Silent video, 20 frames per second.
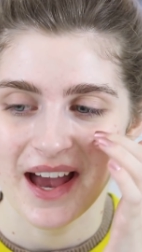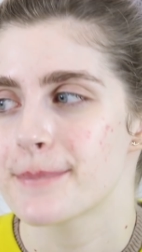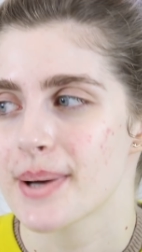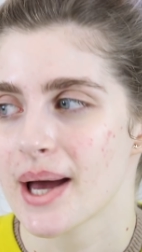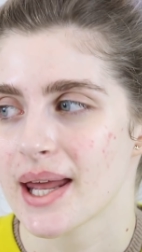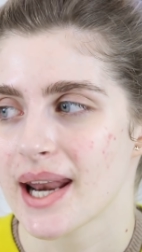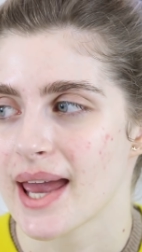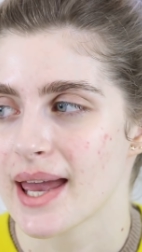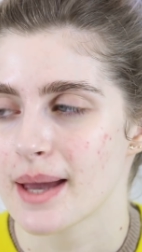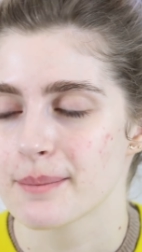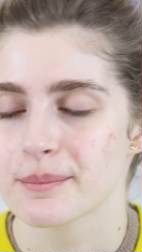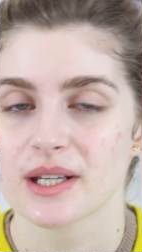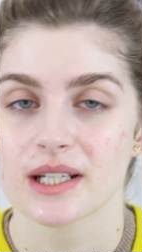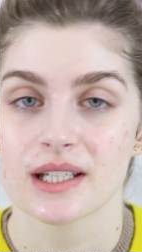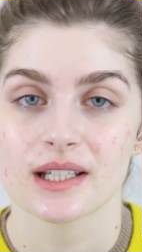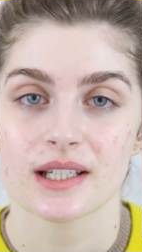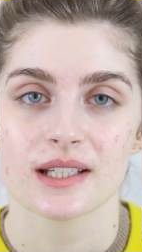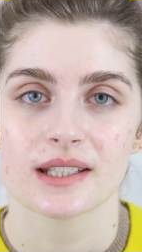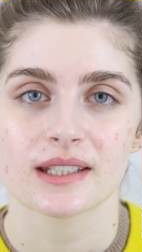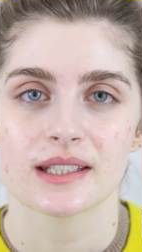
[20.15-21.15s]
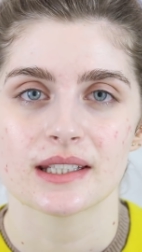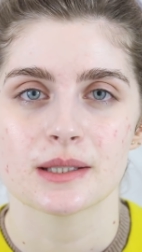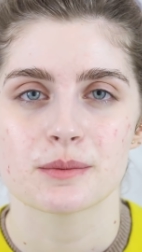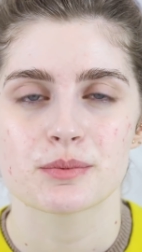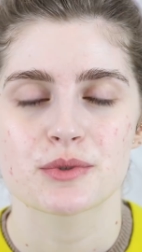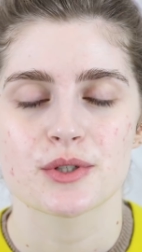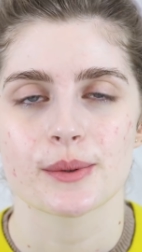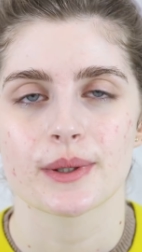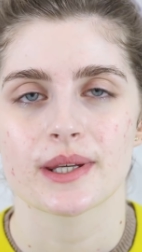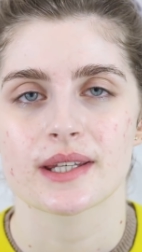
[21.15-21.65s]
But I am gonna
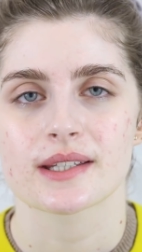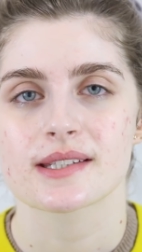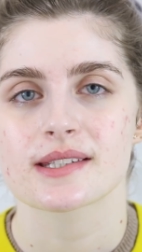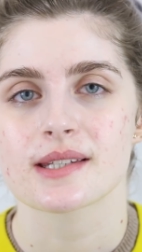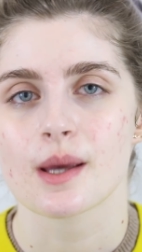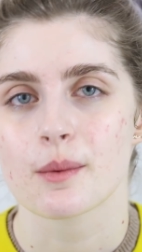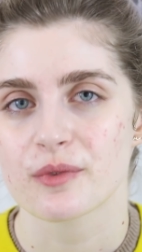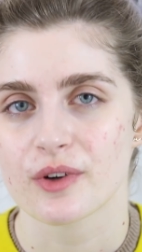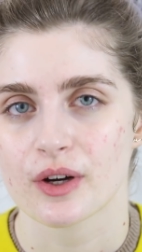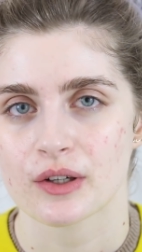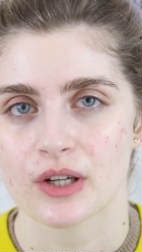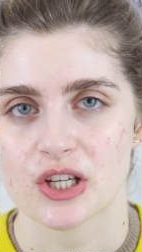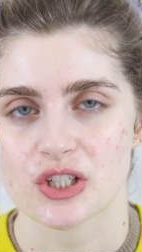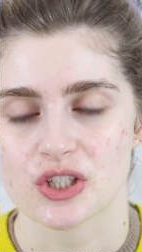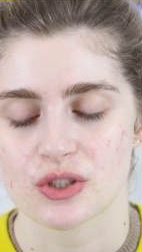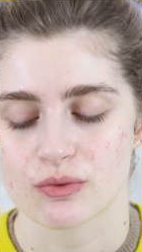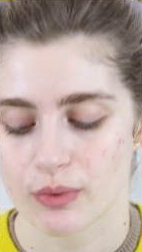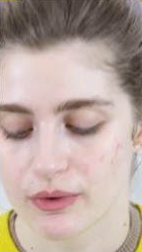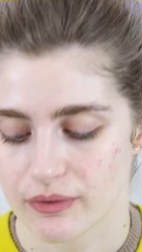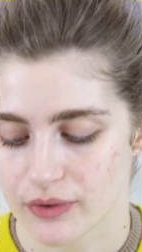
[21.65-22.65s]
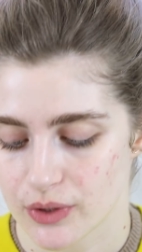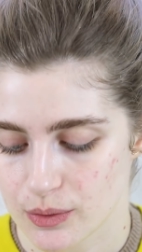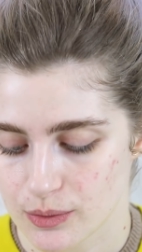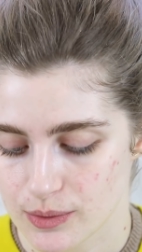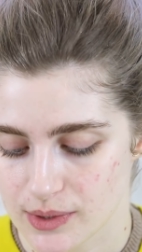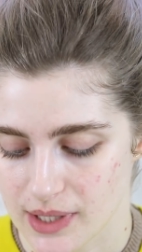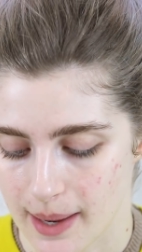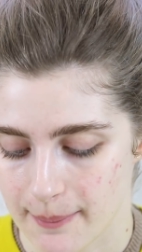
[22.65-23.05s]
keep doing some foundation reviews.